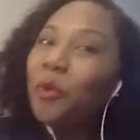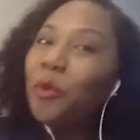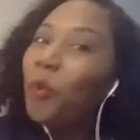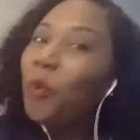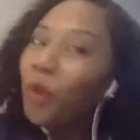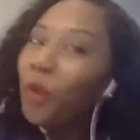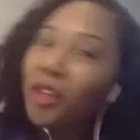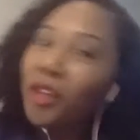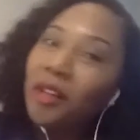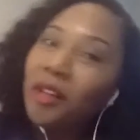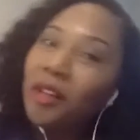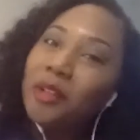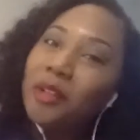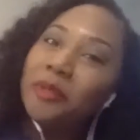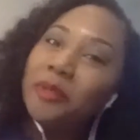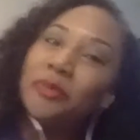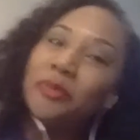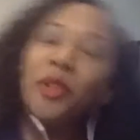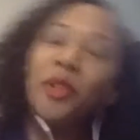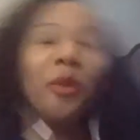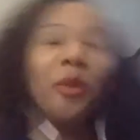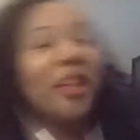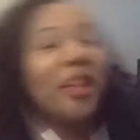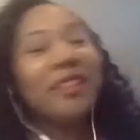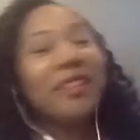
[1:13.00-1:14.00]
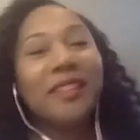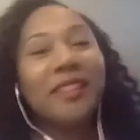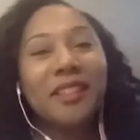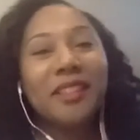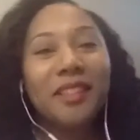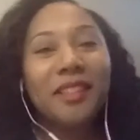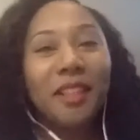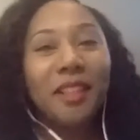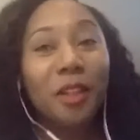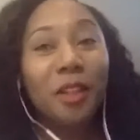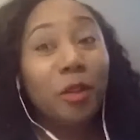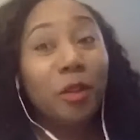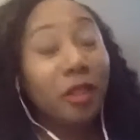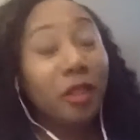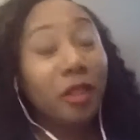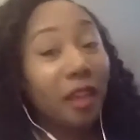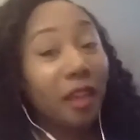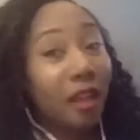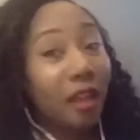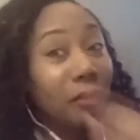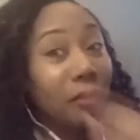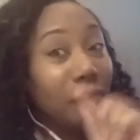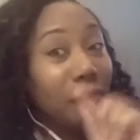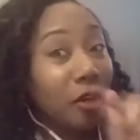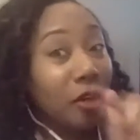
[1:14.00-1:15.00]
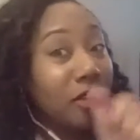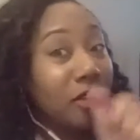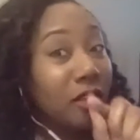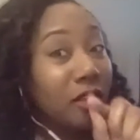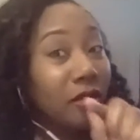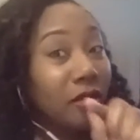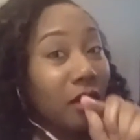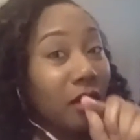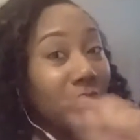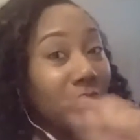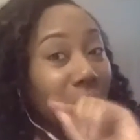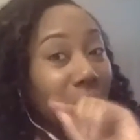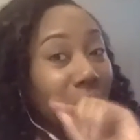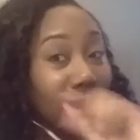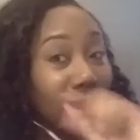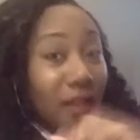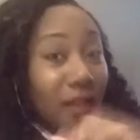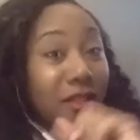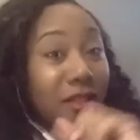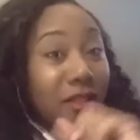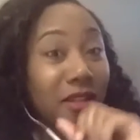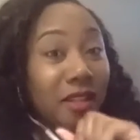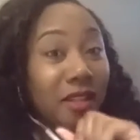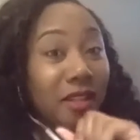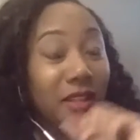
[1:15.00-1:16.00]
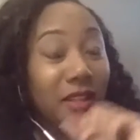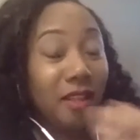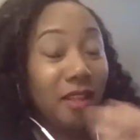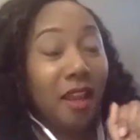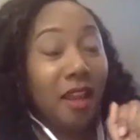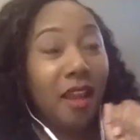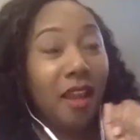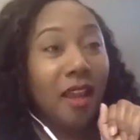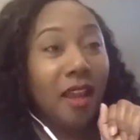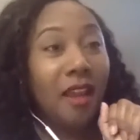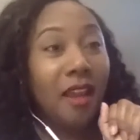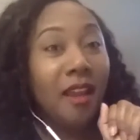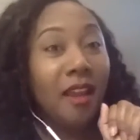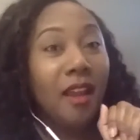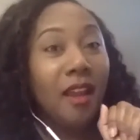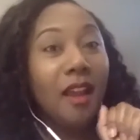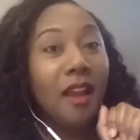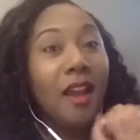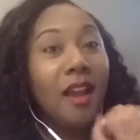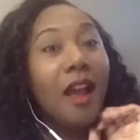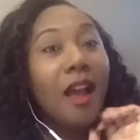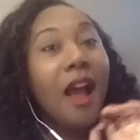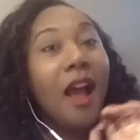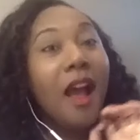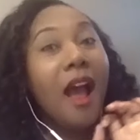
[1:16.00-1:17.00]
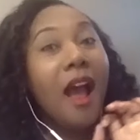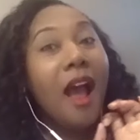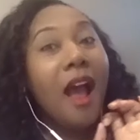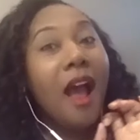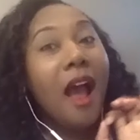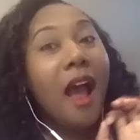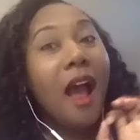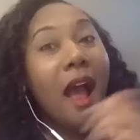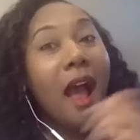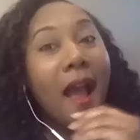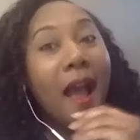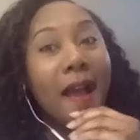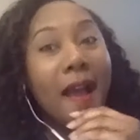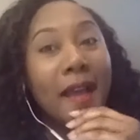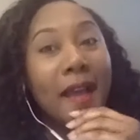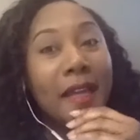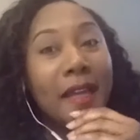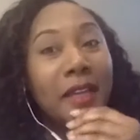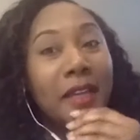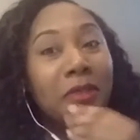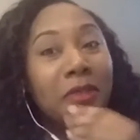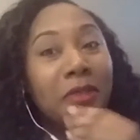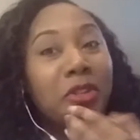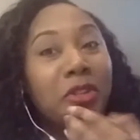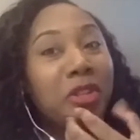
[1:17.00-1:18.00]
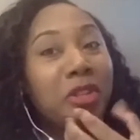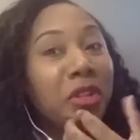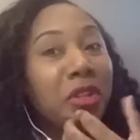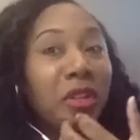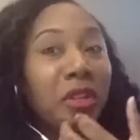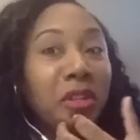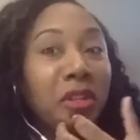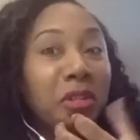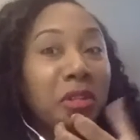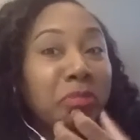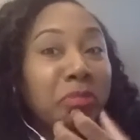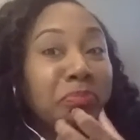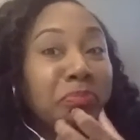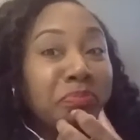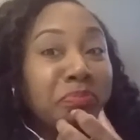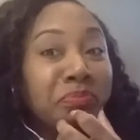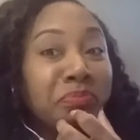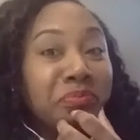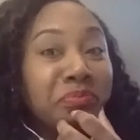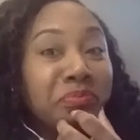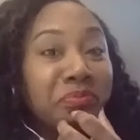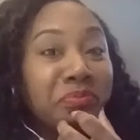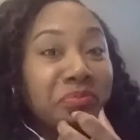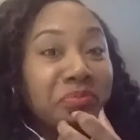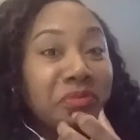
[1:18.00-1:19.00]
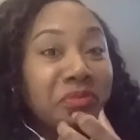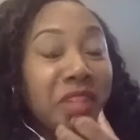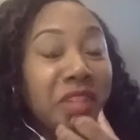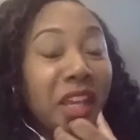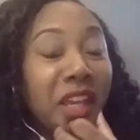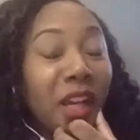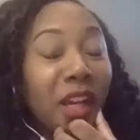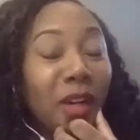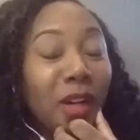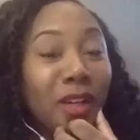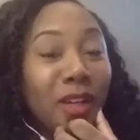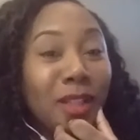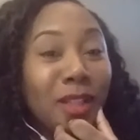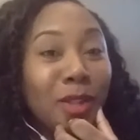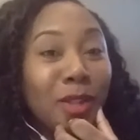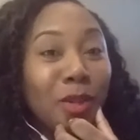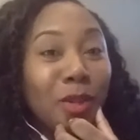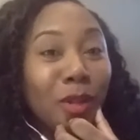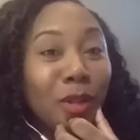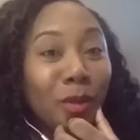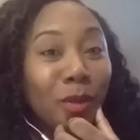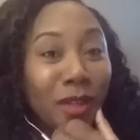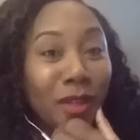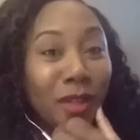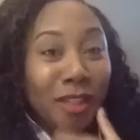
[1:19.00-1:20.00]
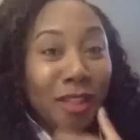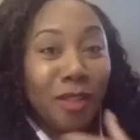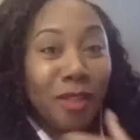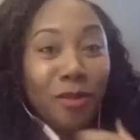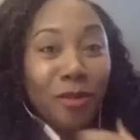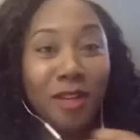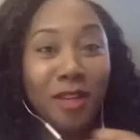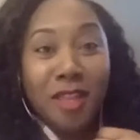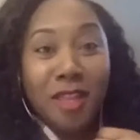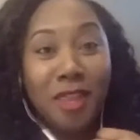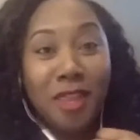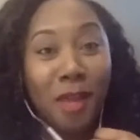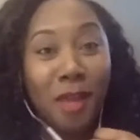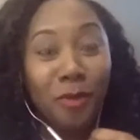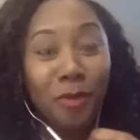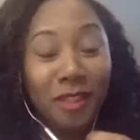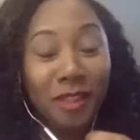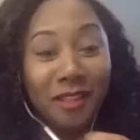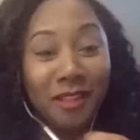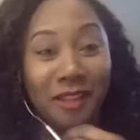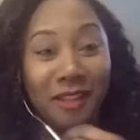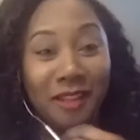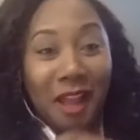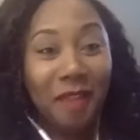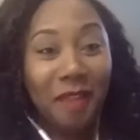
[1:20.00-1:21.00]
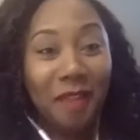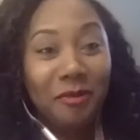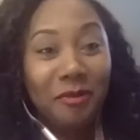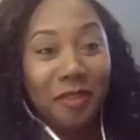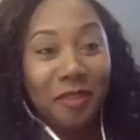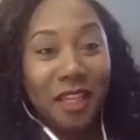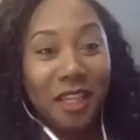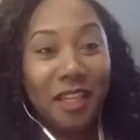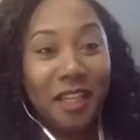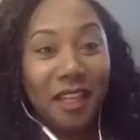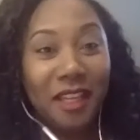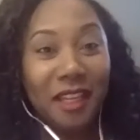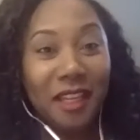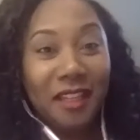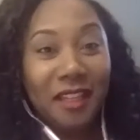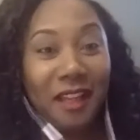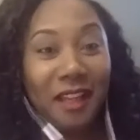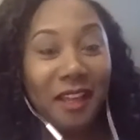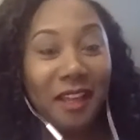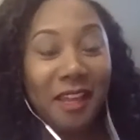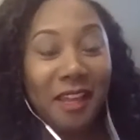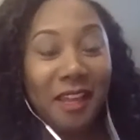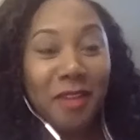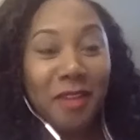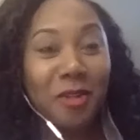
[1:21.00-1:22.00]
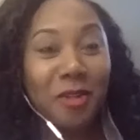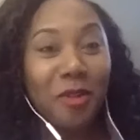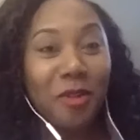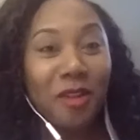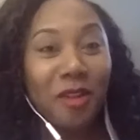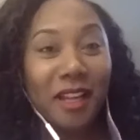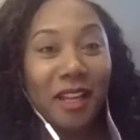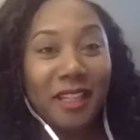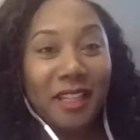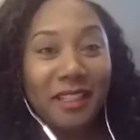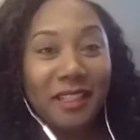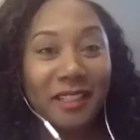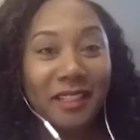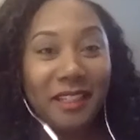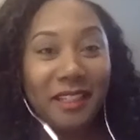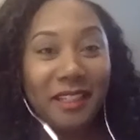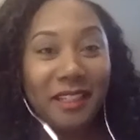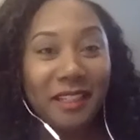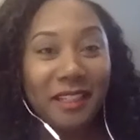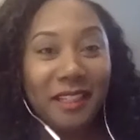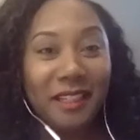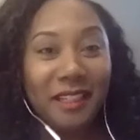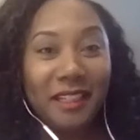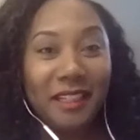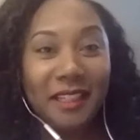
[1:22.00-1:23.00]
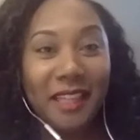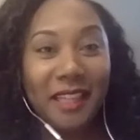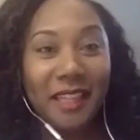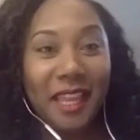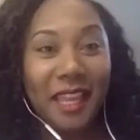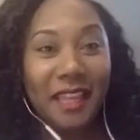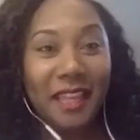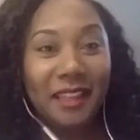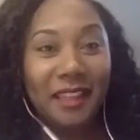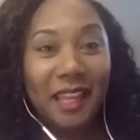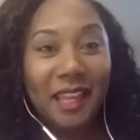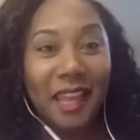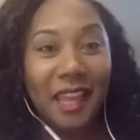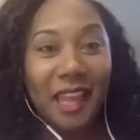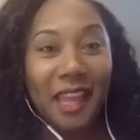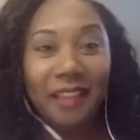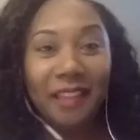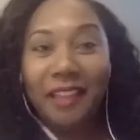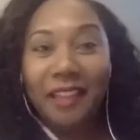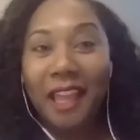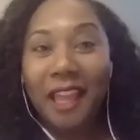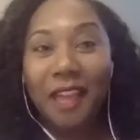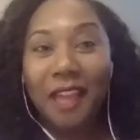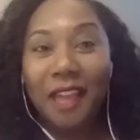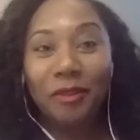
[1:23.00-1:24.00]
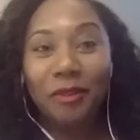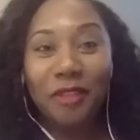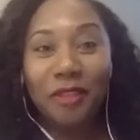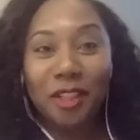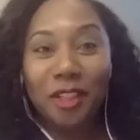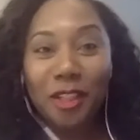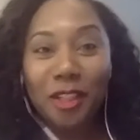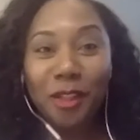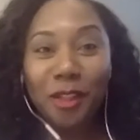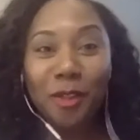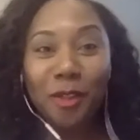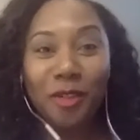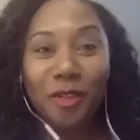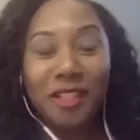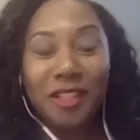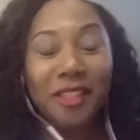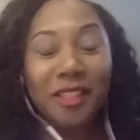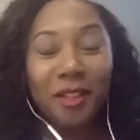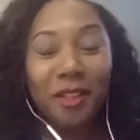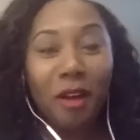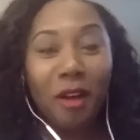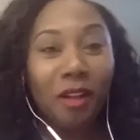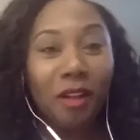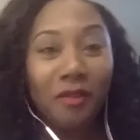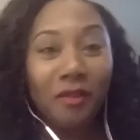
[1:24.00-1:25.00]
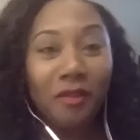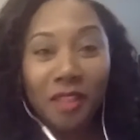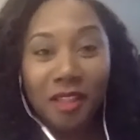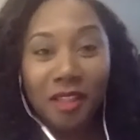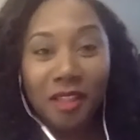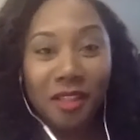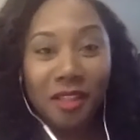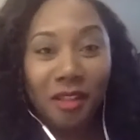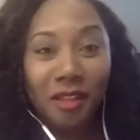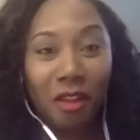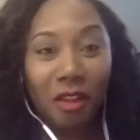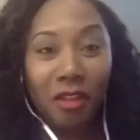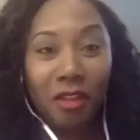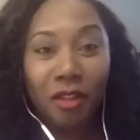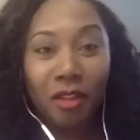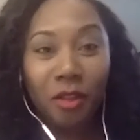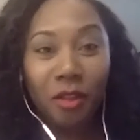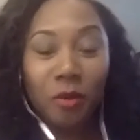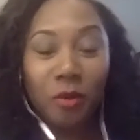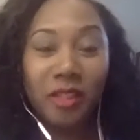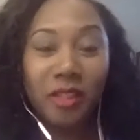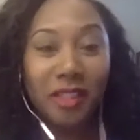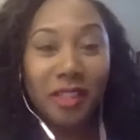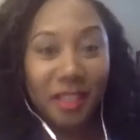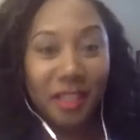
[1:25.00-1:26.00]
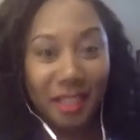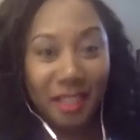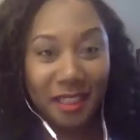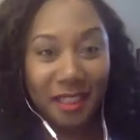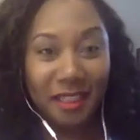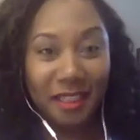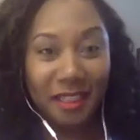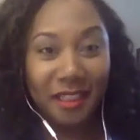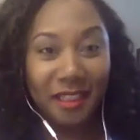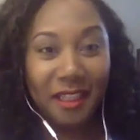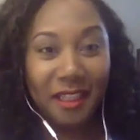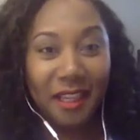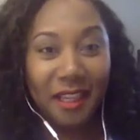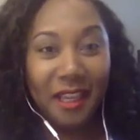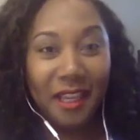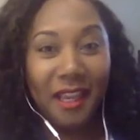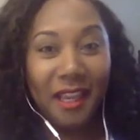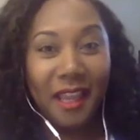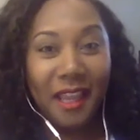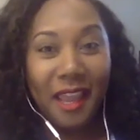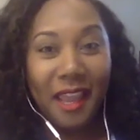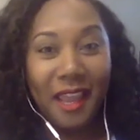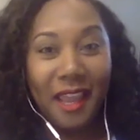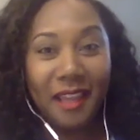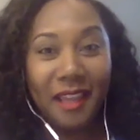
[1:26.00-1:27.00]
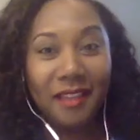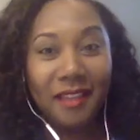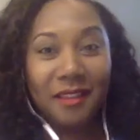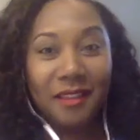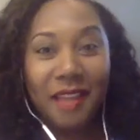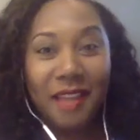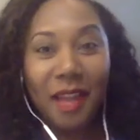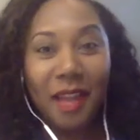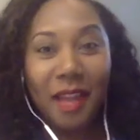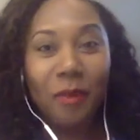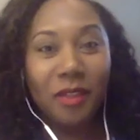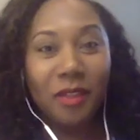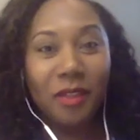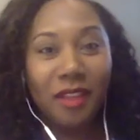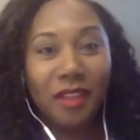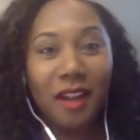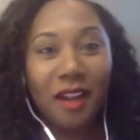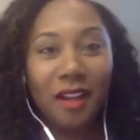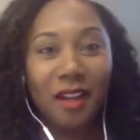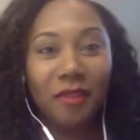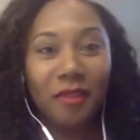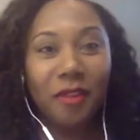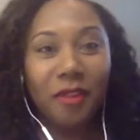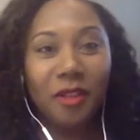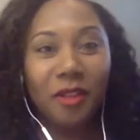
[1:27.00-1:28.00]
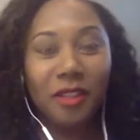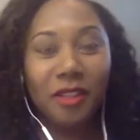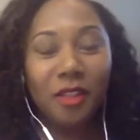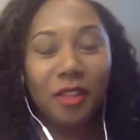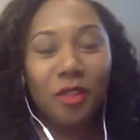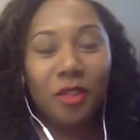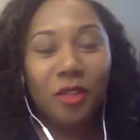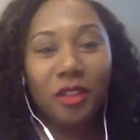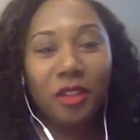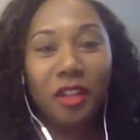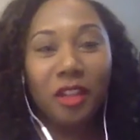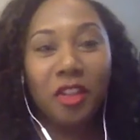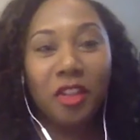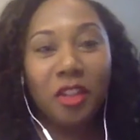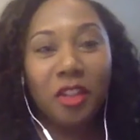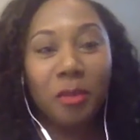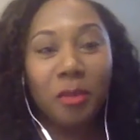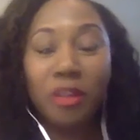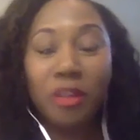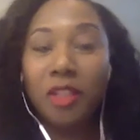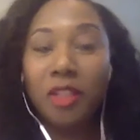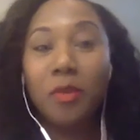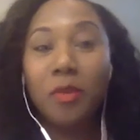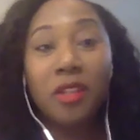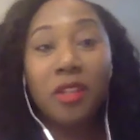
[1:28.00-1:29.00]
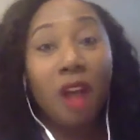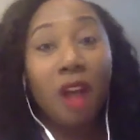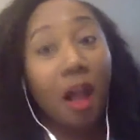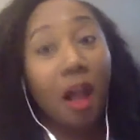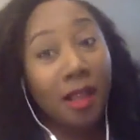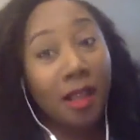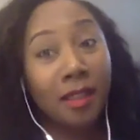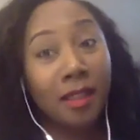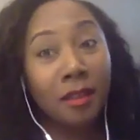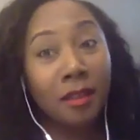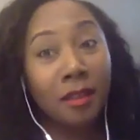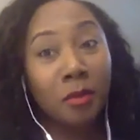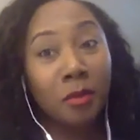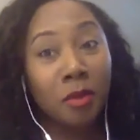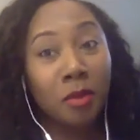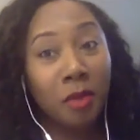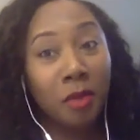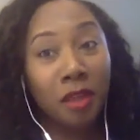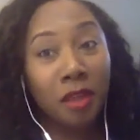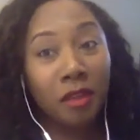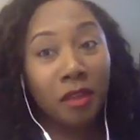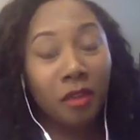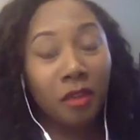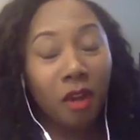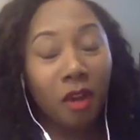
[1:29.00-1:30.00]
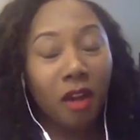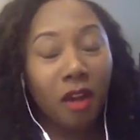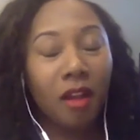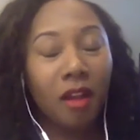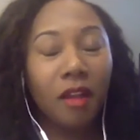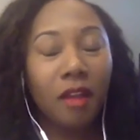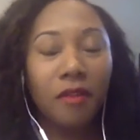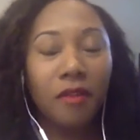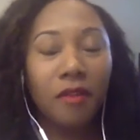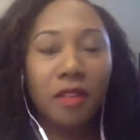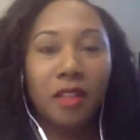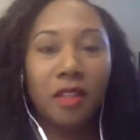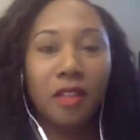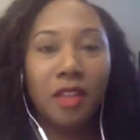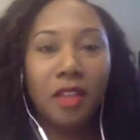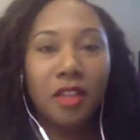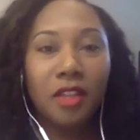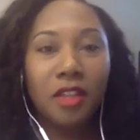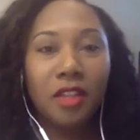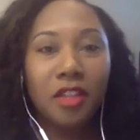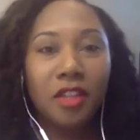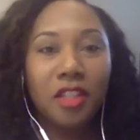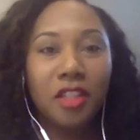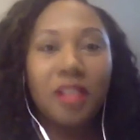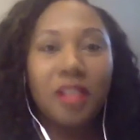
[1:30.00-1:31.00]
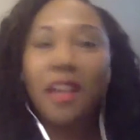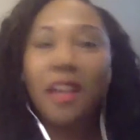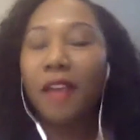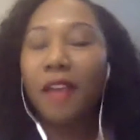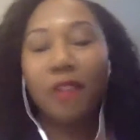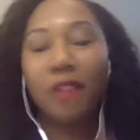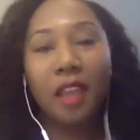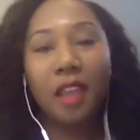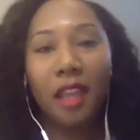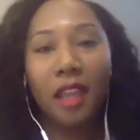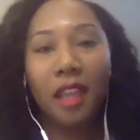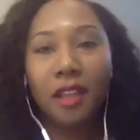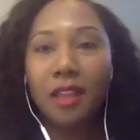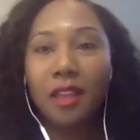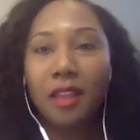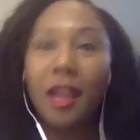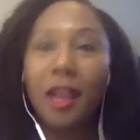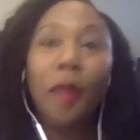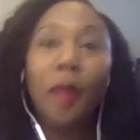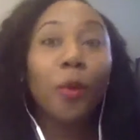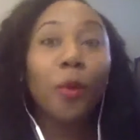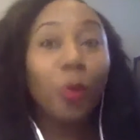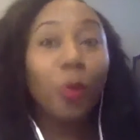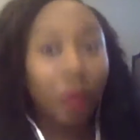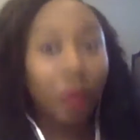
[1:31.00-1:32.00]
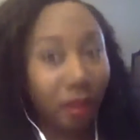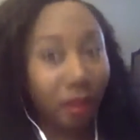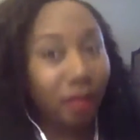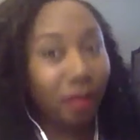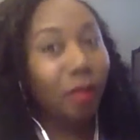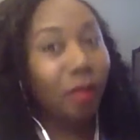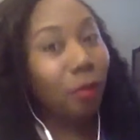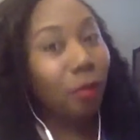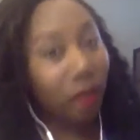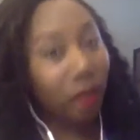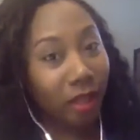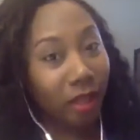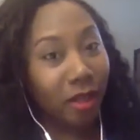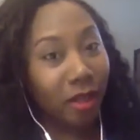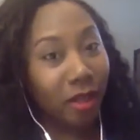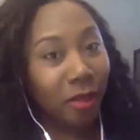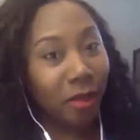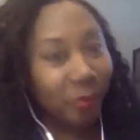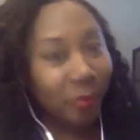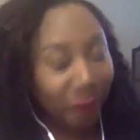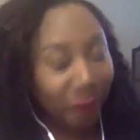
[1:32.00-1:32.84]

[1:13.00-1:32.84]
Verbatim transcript: Well, great to see you again. First of all, can I just say, I took Taryn to a restaurant that was not vegan. I had no idea. And they had catfish and grits and all of this Southern cuisine. And that was our first introduction. But she was awesome. Speaking of hard conversation, she navigated that really well.